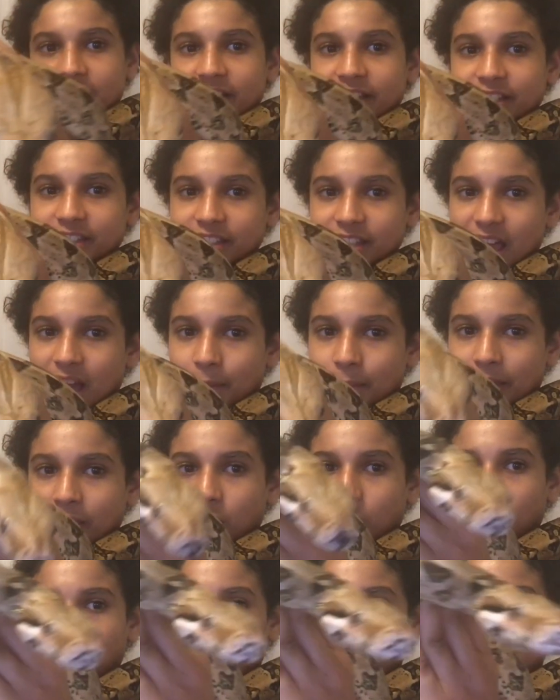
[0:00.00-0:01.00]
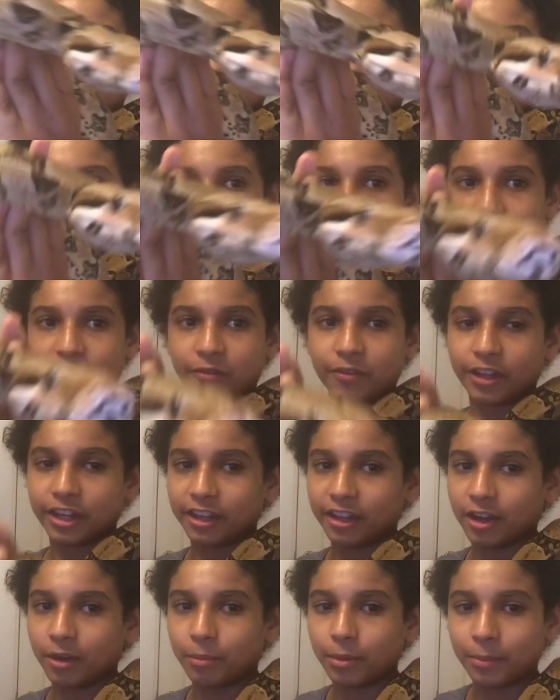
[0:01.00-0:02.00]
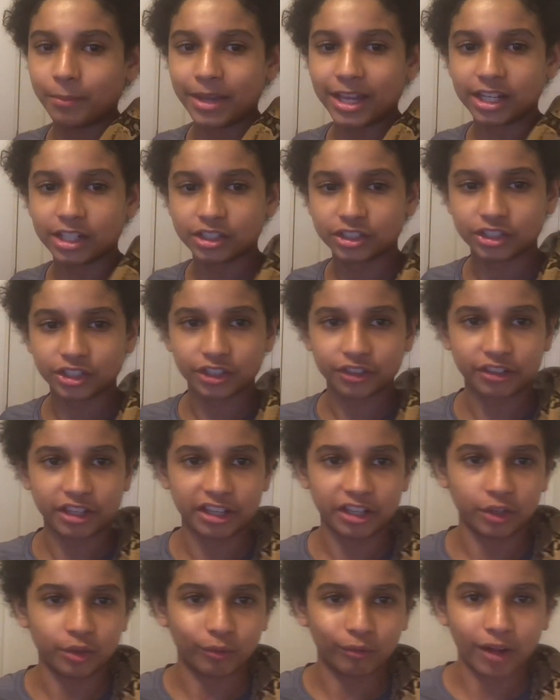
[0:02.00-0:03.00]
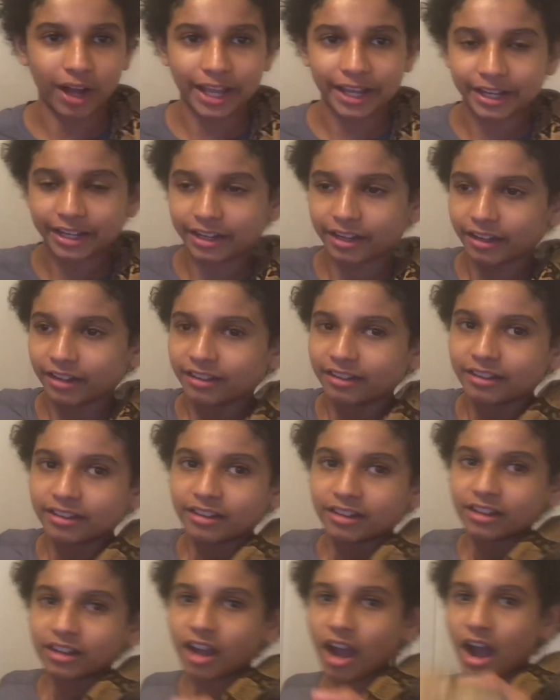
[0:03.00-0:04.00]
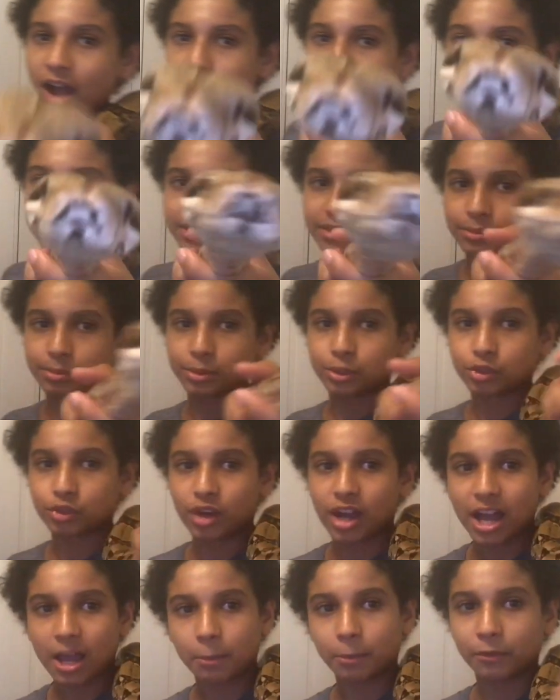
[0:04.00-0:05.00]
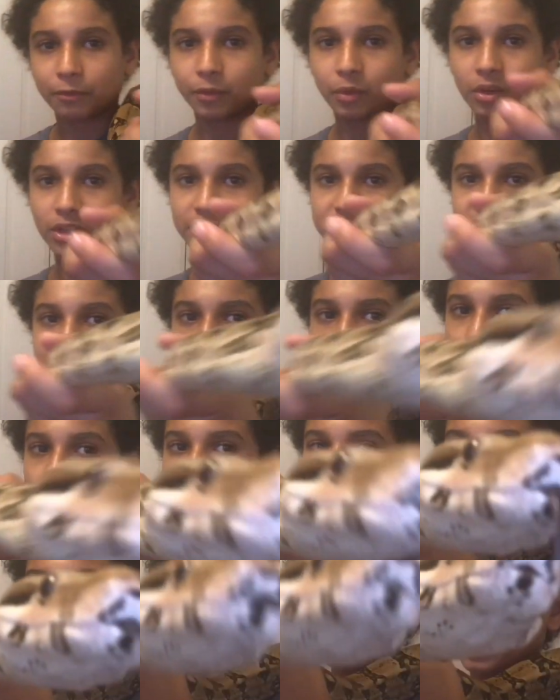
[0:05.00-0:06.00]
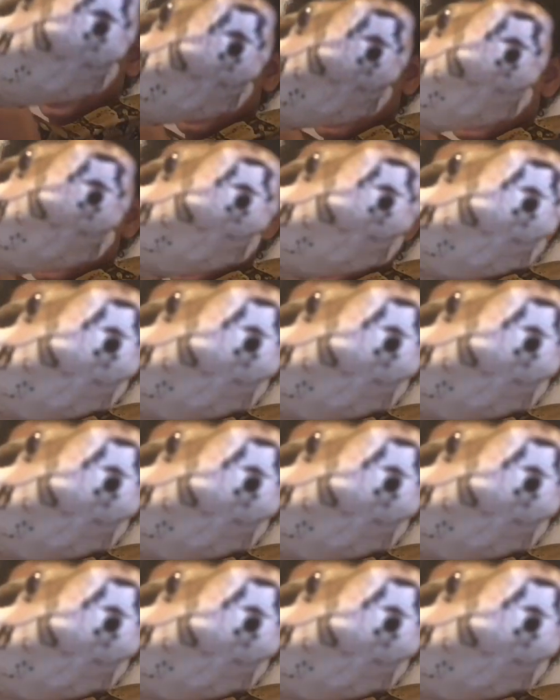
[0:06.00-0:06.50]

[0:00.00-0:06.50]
It's not my ordinary video, but make sure that you like, comment, subscribe if you want to see more videos